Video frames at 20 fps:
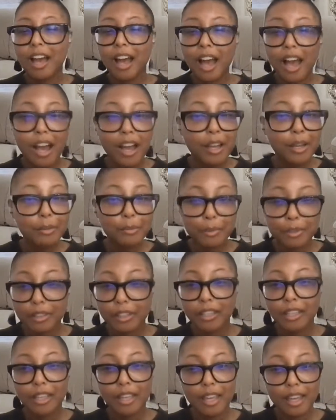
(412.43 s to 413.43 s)
I
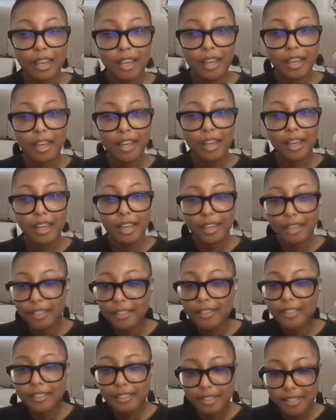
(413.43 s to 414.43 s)
really
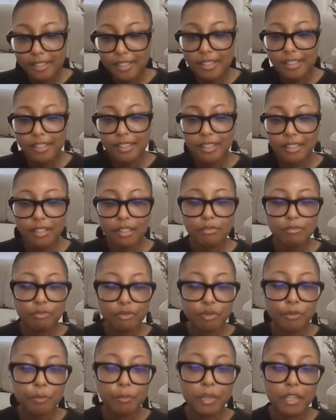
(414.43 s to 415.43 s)
hate to see this
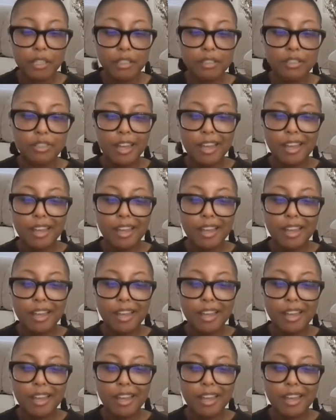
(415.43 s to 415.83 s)
movement